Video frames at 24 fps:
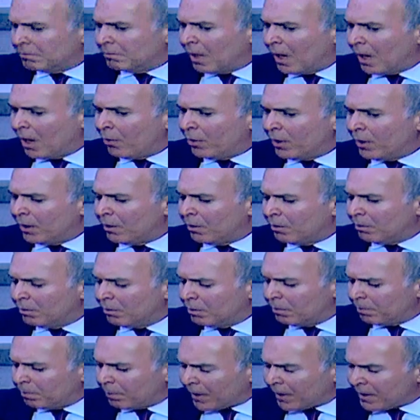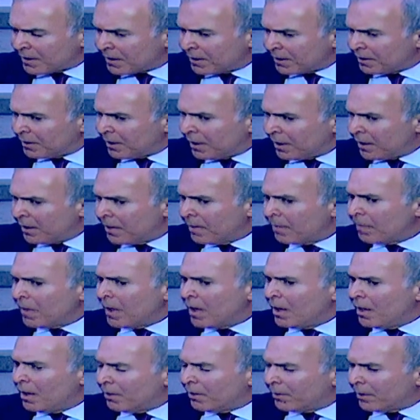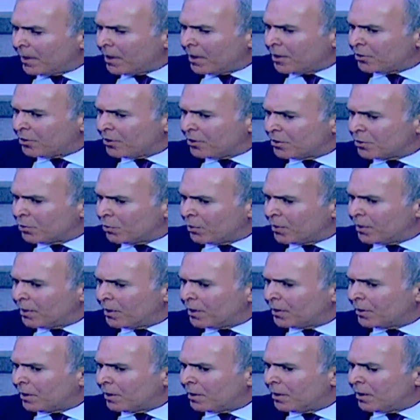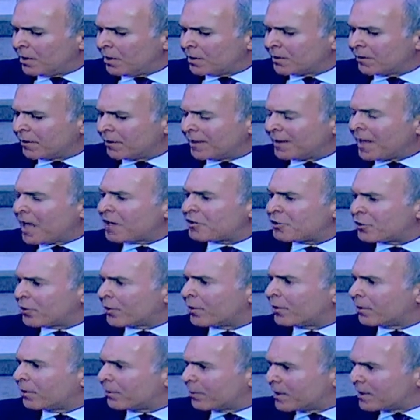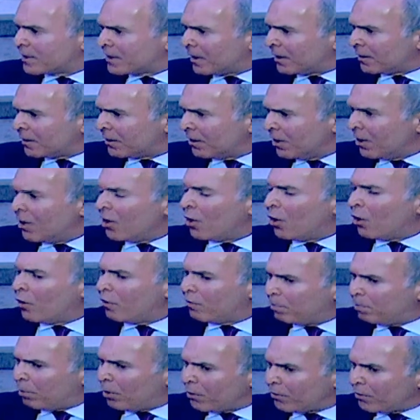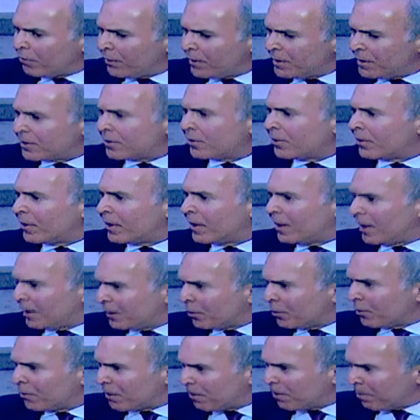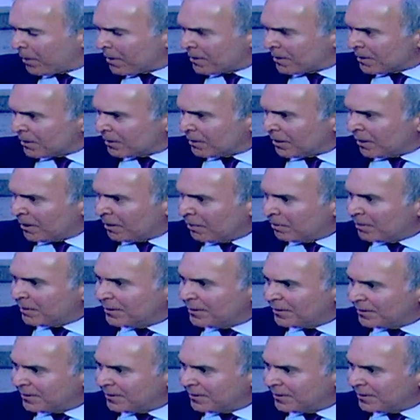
our present-day relations with Italy, it's a natural result of both history and of the present time.